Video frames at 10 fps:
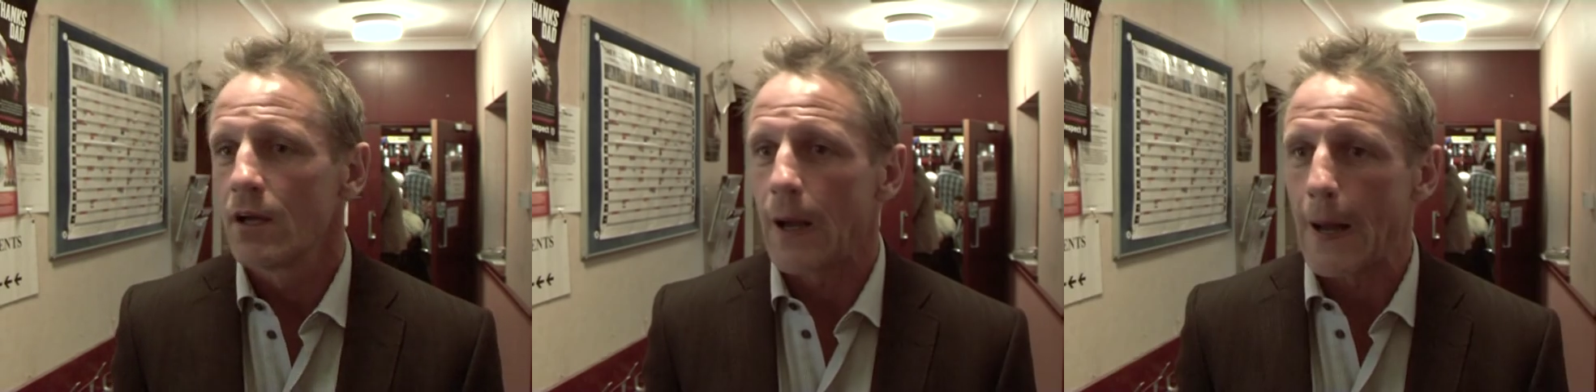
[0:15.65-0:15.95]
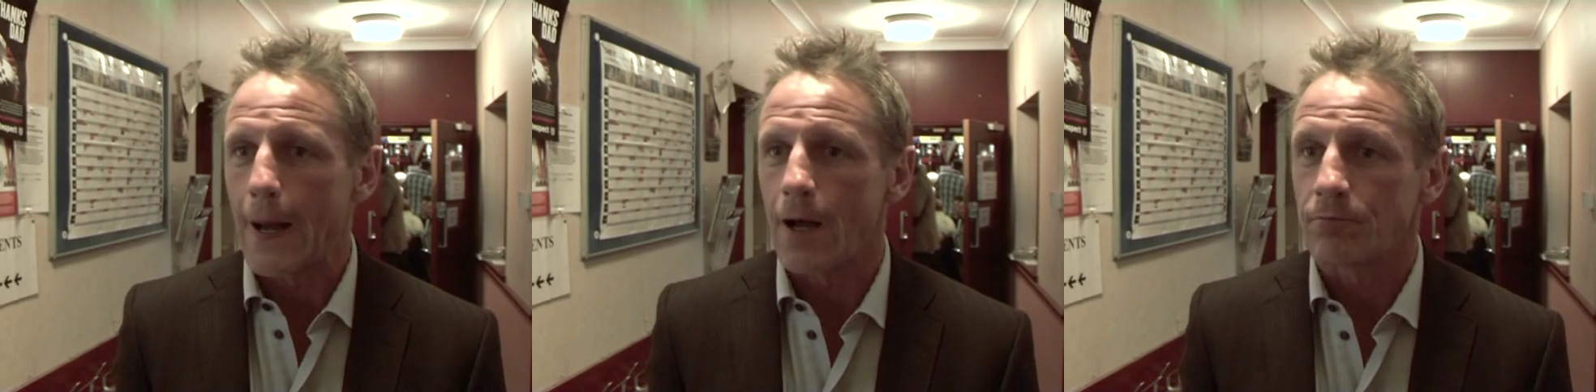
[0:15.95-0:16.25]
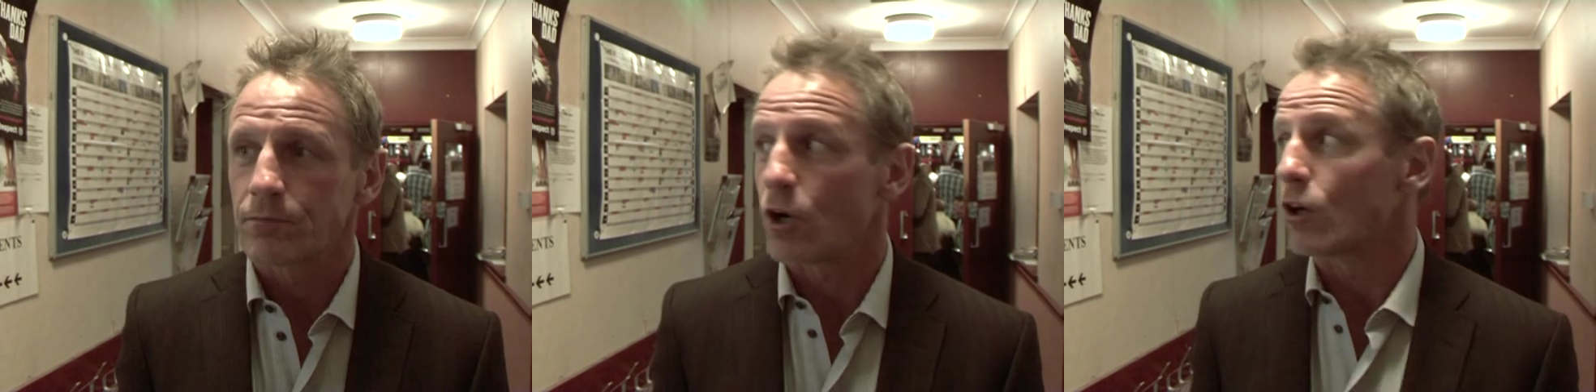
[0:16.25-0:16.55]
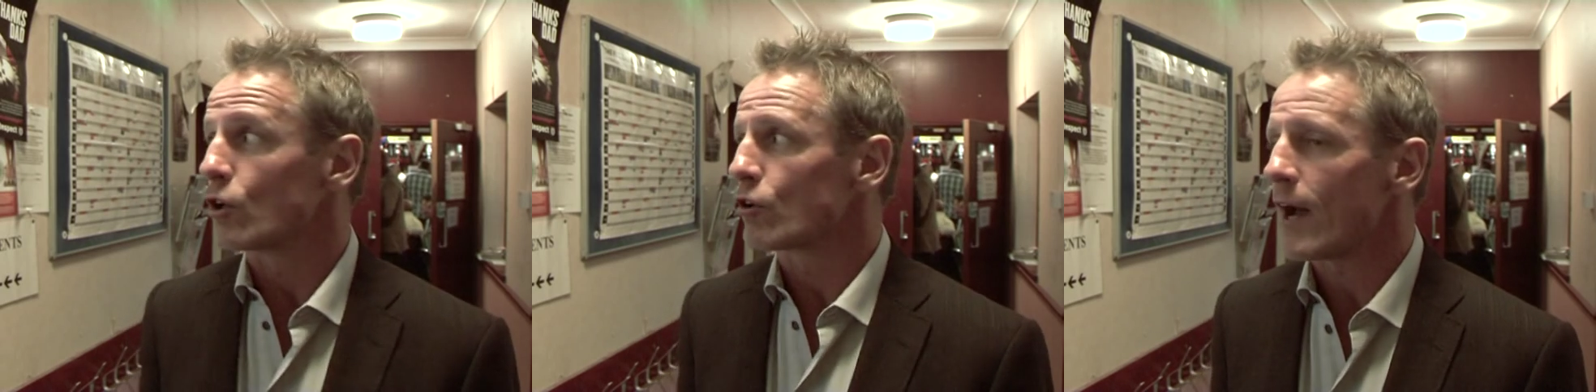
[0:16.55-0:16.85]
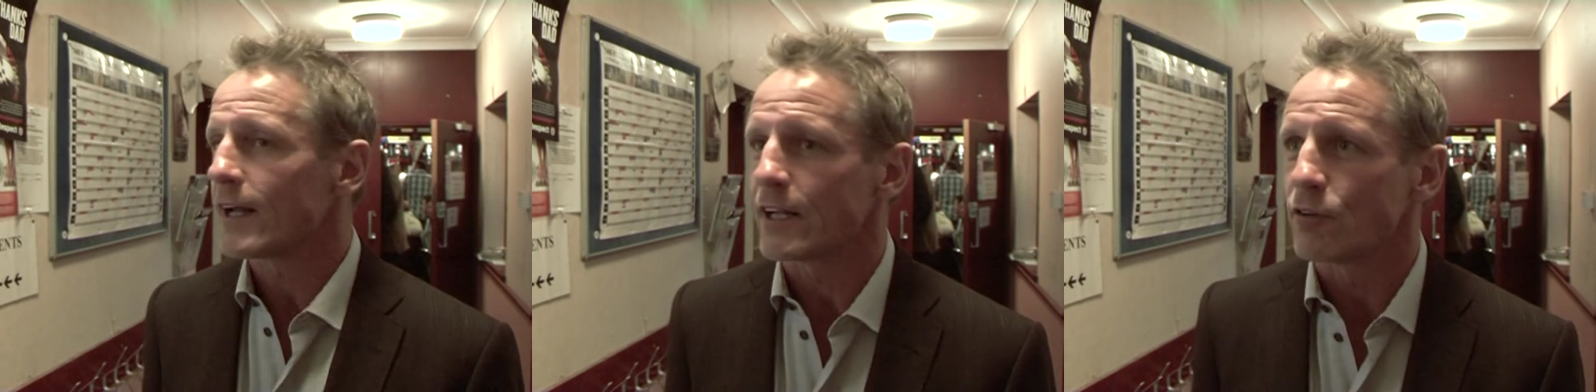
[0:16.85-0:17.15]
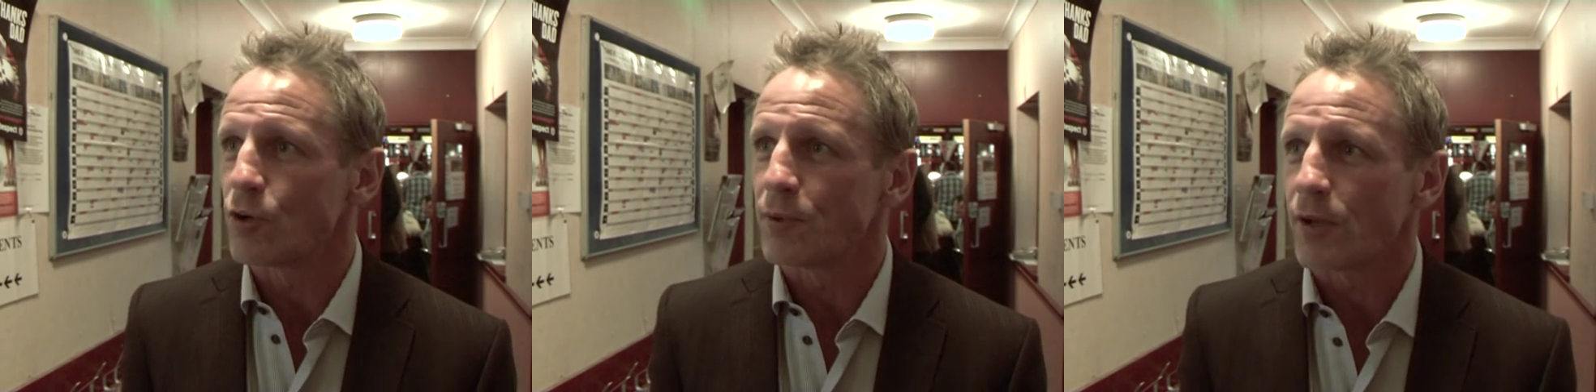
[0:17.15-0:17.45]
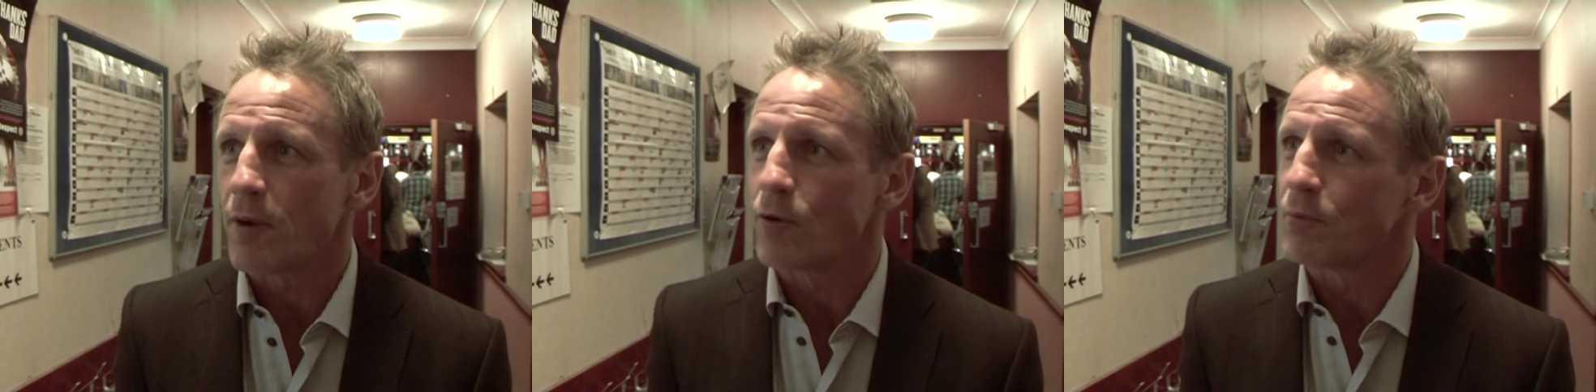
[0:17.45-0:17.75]
Um, got a good crowd in the room at
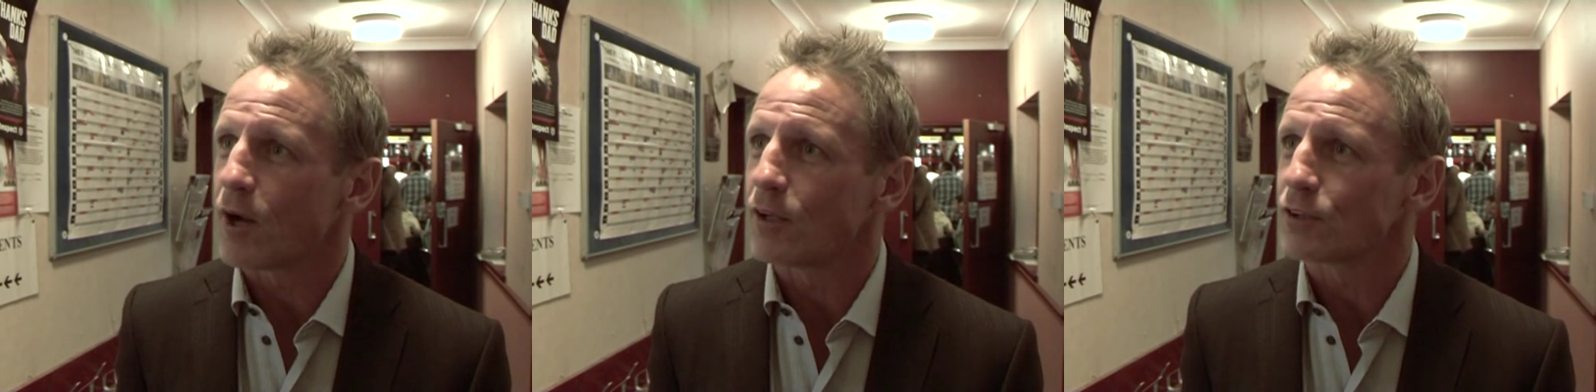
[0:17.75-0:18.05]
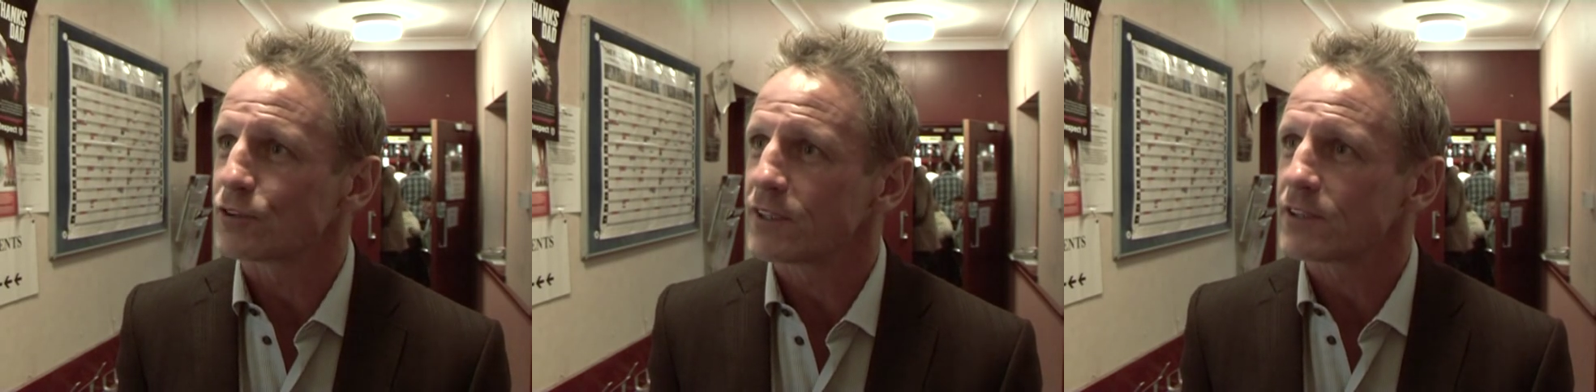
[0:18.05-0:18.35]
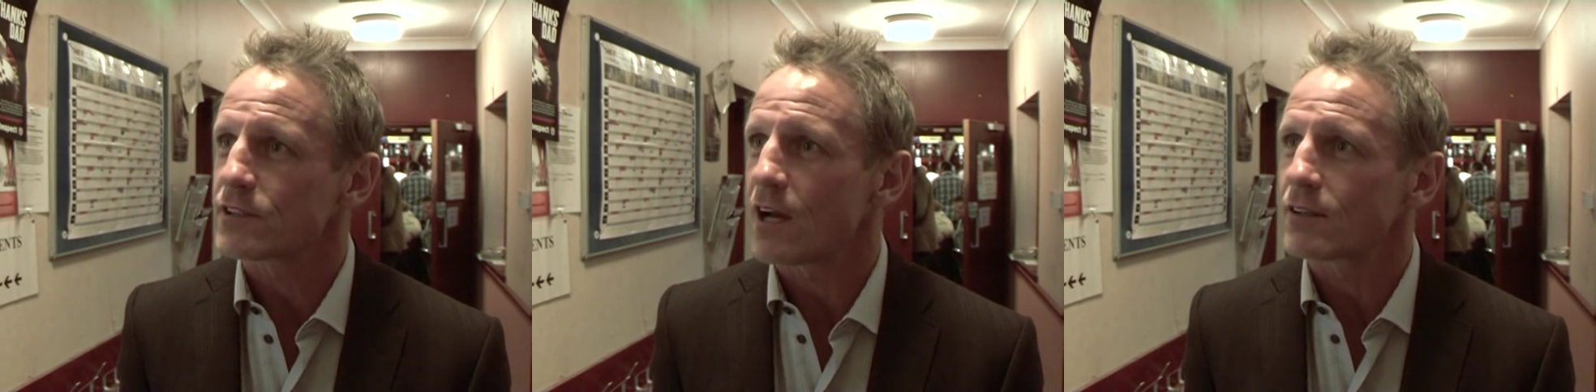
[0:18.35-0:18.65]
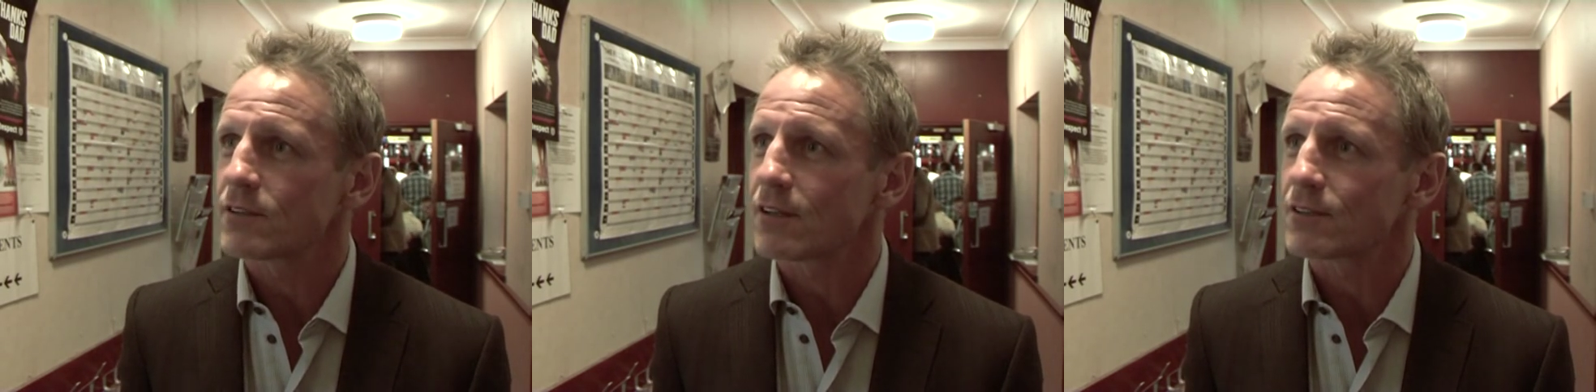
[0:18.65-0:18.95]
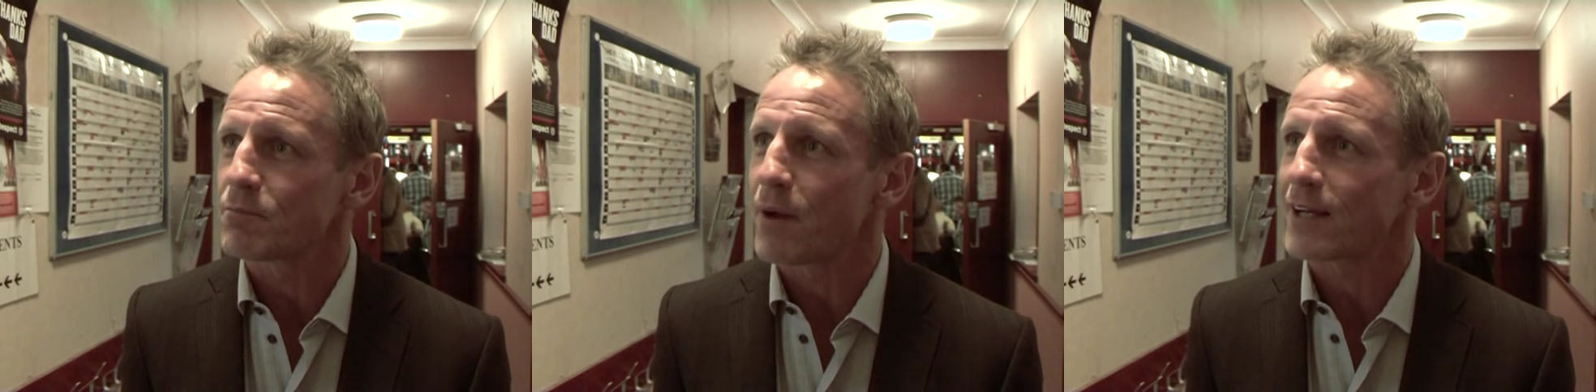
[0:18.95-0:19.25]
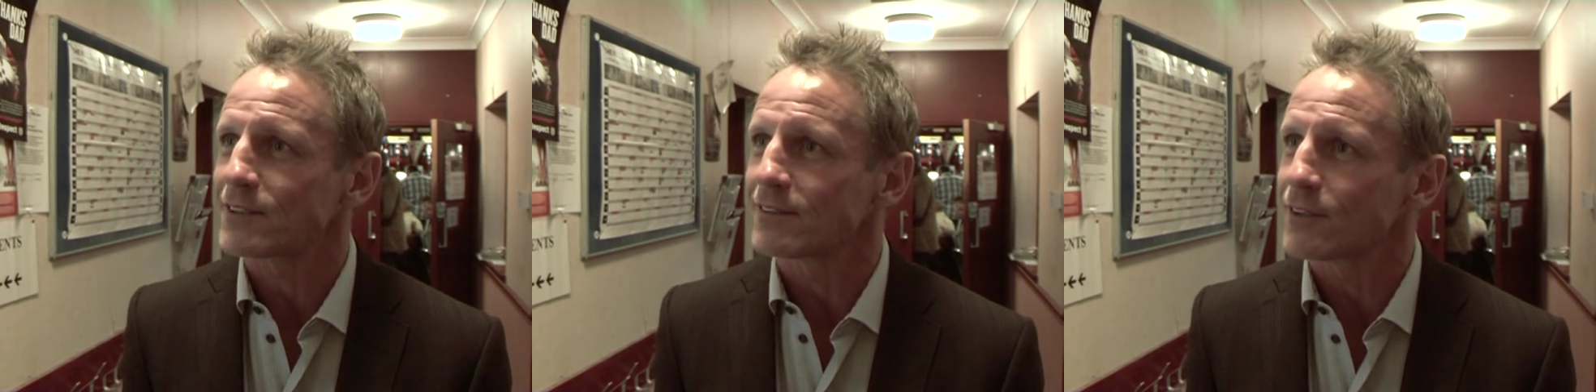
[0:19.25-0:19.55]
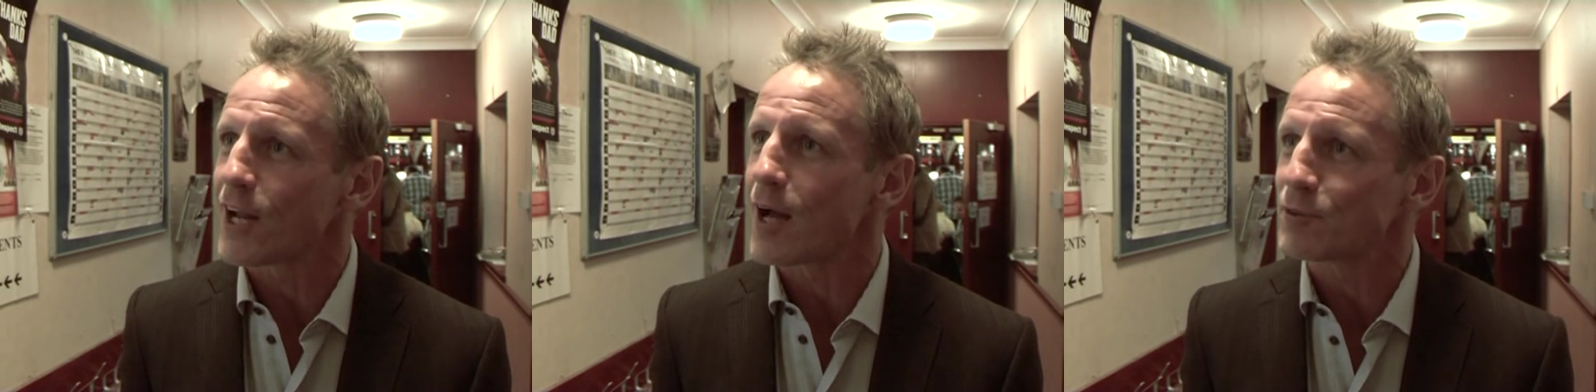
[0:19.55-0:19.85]
the moment by the looks of it, so it's nice and packed and
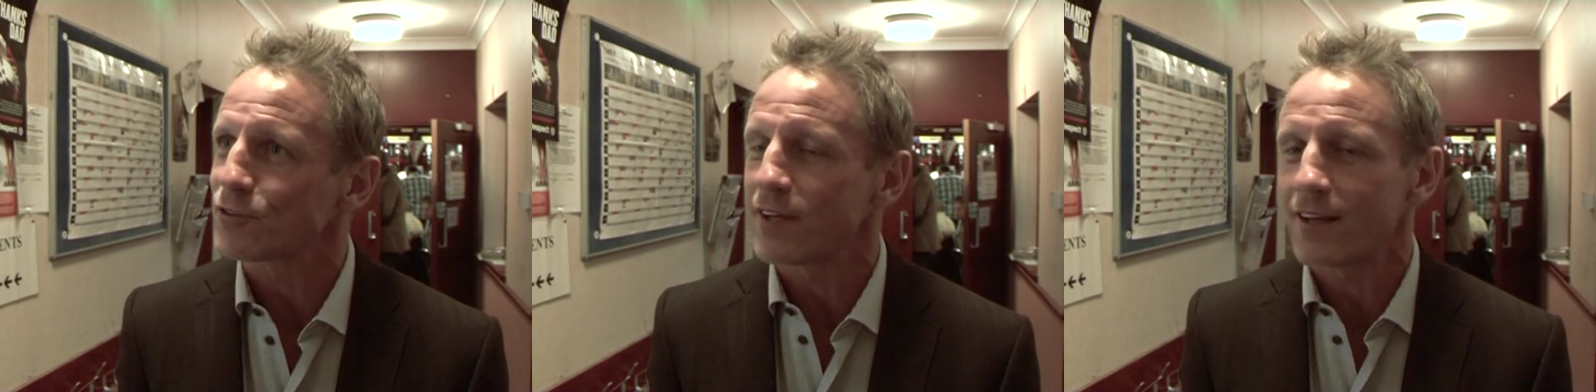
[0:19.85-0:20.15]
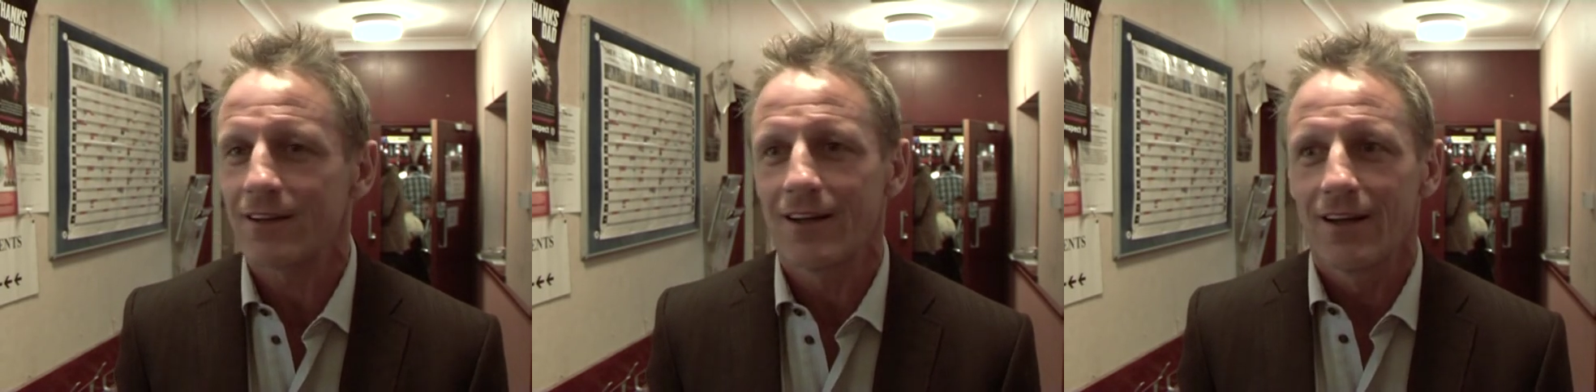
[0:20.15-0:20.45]
good atmosphere.